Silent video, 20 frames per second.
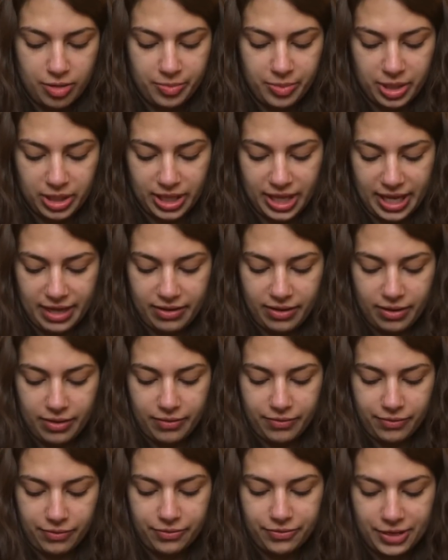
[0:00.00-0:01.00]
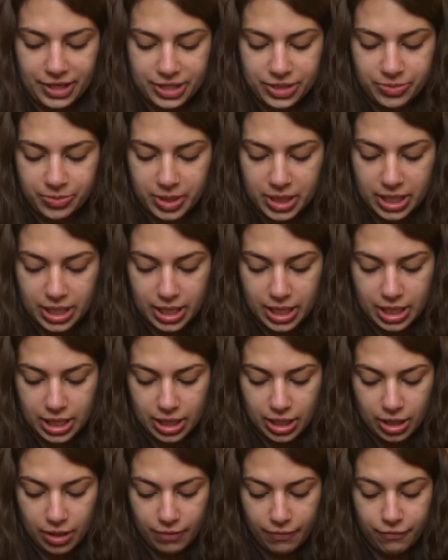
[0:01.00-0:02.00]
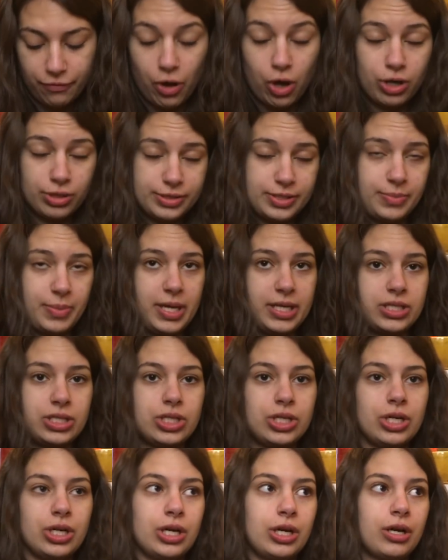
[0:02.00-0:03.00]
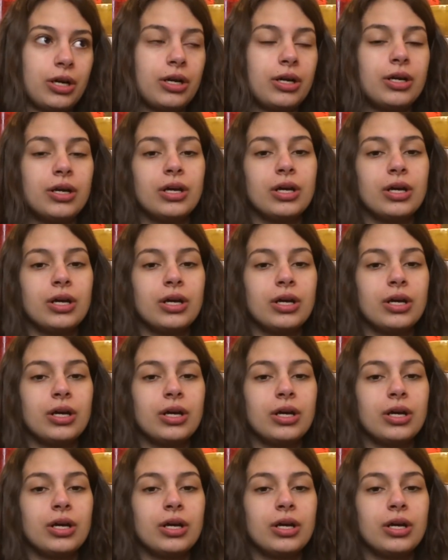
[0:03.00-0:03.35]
But like freshman fall semester,